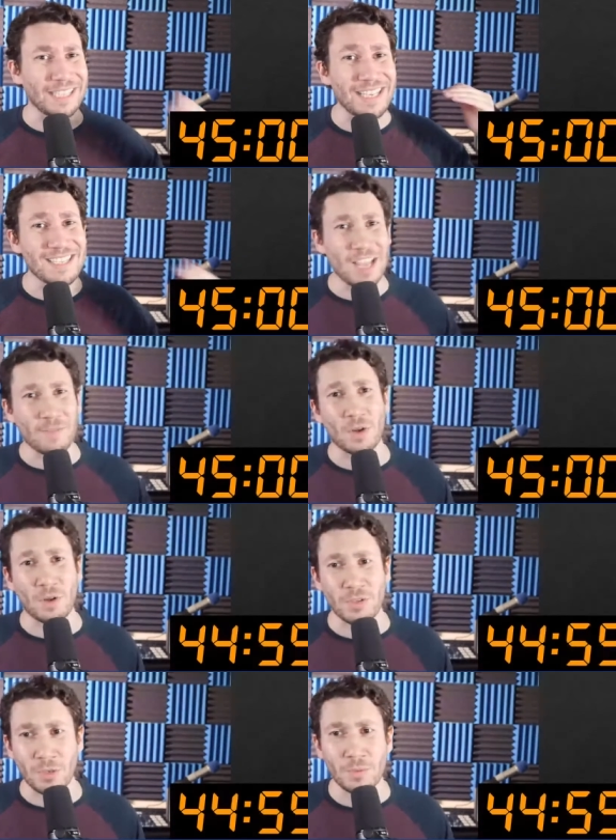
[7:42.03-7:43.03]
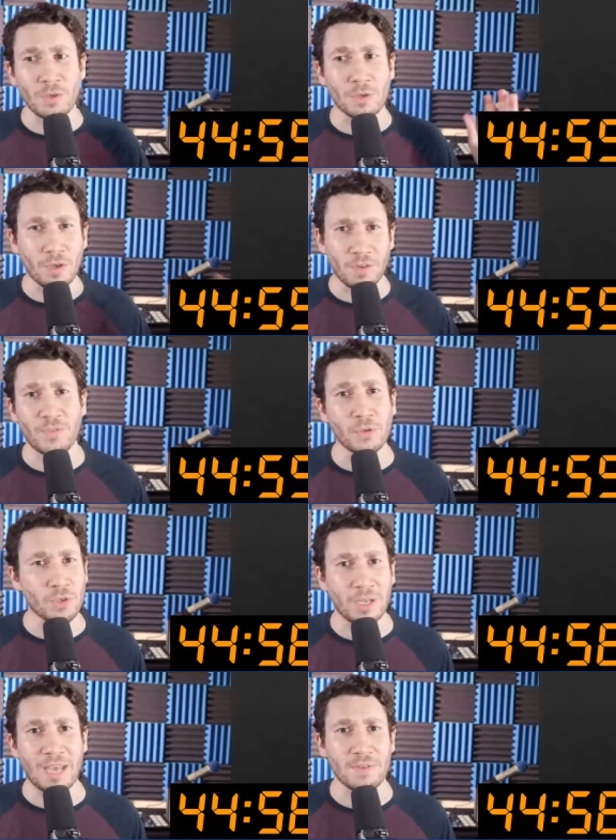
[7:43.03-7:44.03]
He's never hurt you. You're going to feel
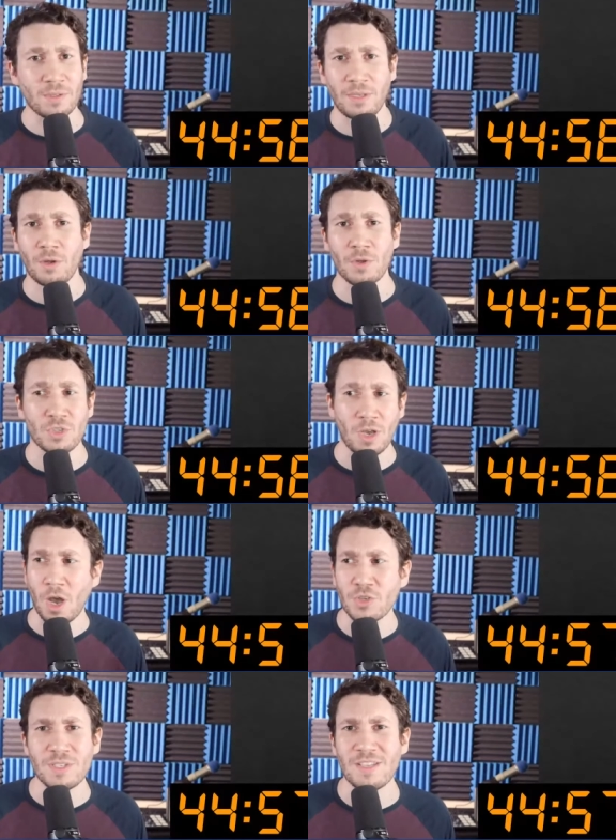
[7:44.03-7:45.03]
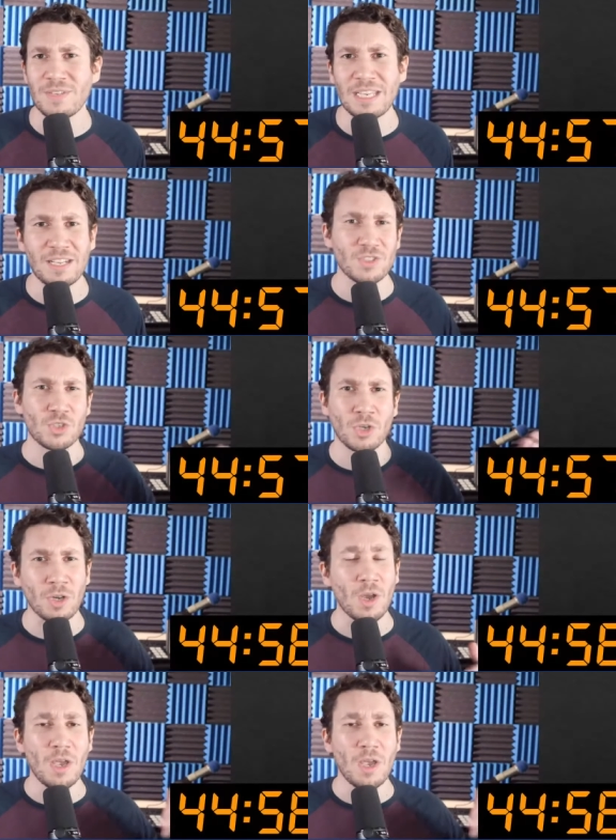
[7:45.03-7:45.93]
good having Clayton Kershaw. 170 innings, sure.